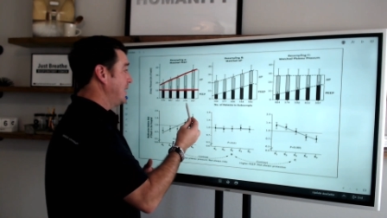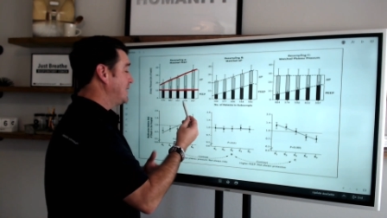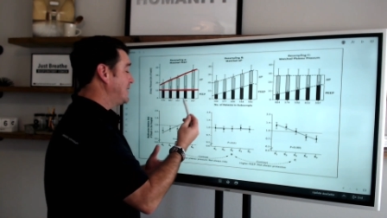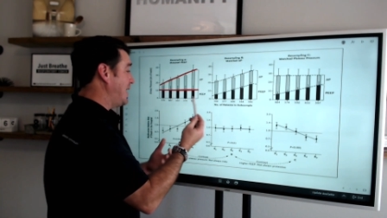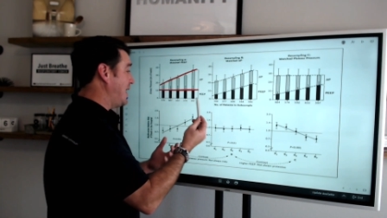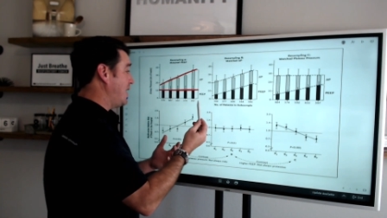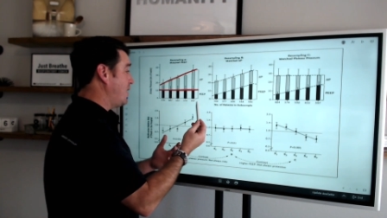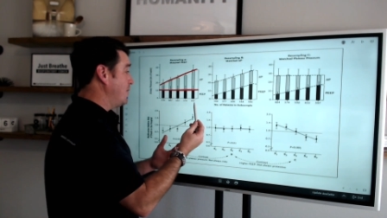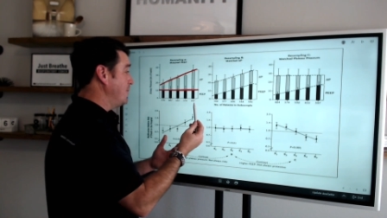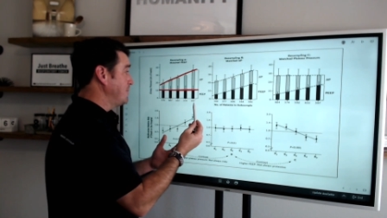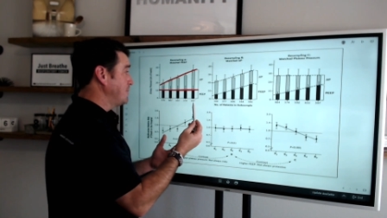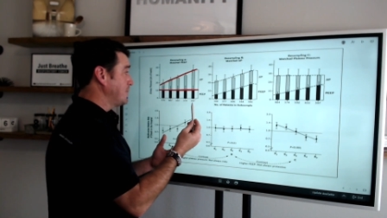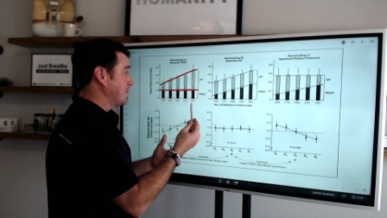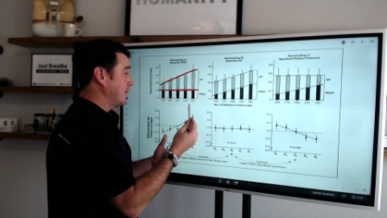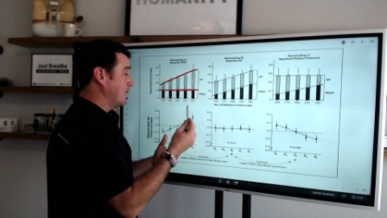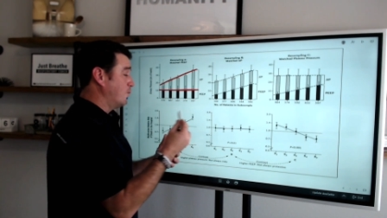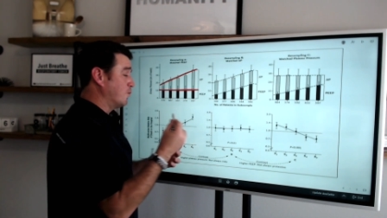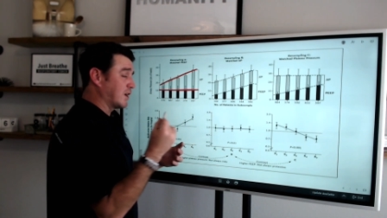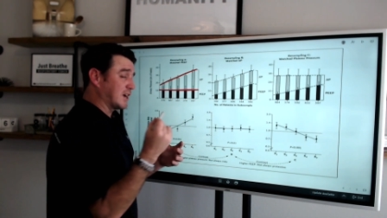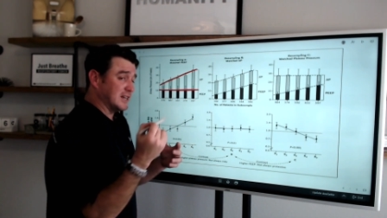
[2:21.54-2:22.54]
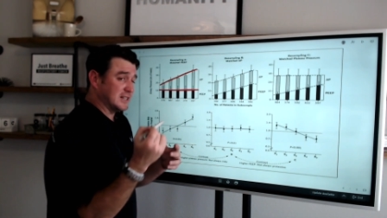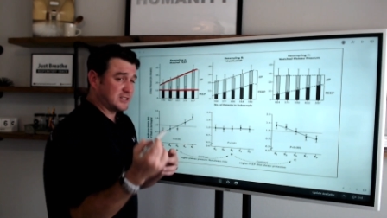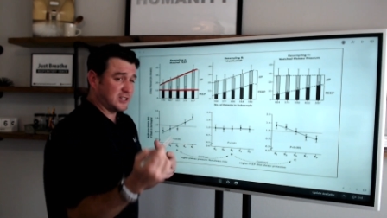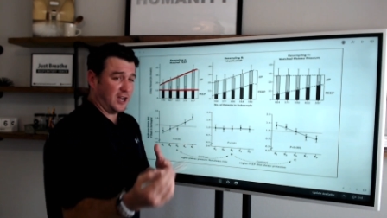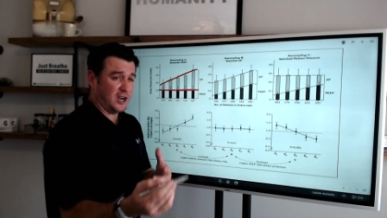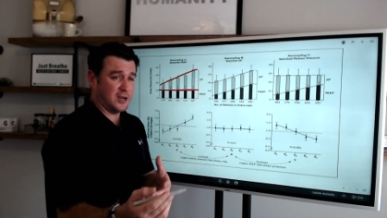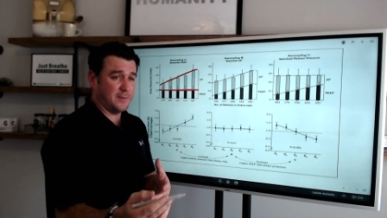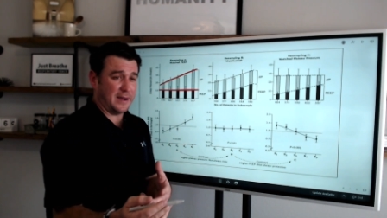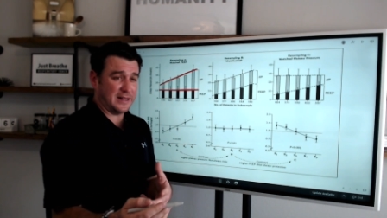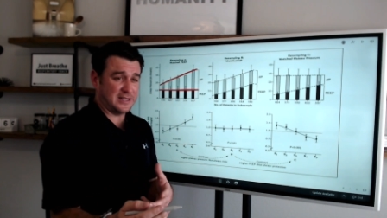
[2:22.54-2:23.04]
Now, we're going to
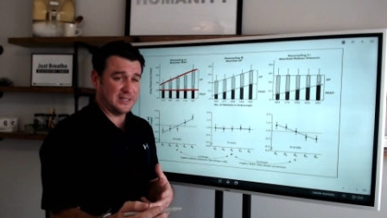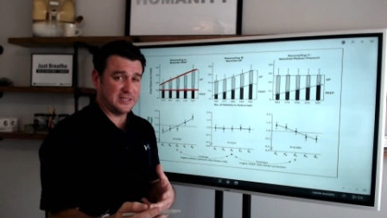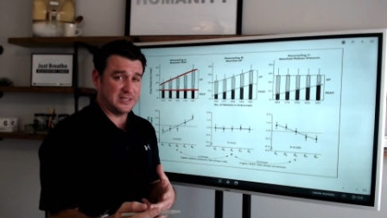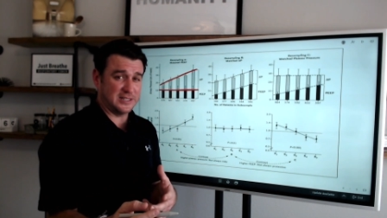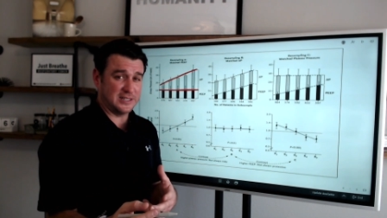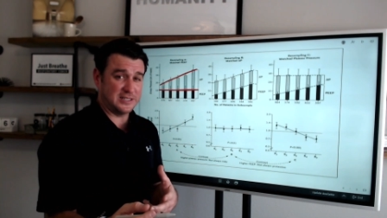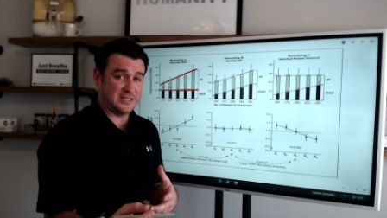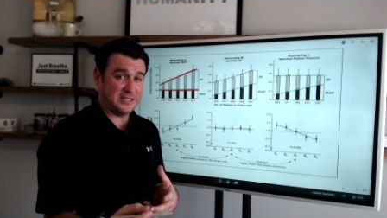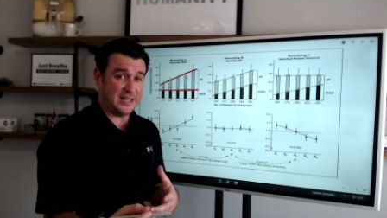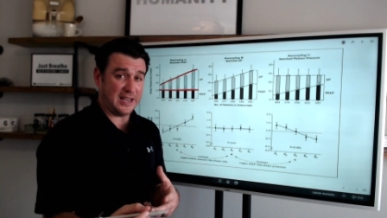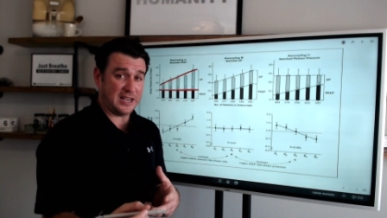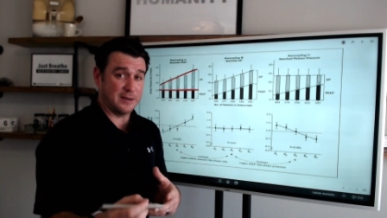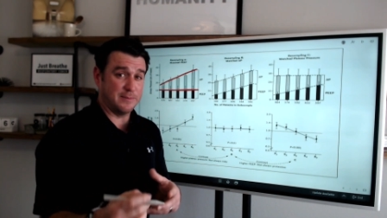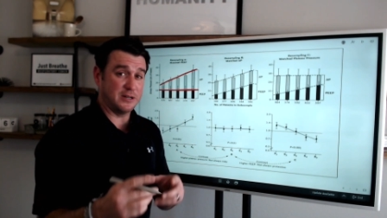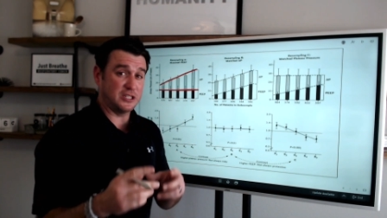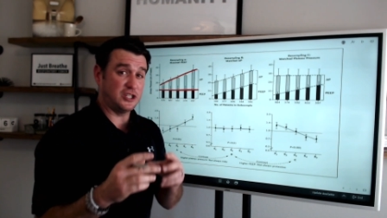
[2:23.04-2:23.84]
talk about this in a second,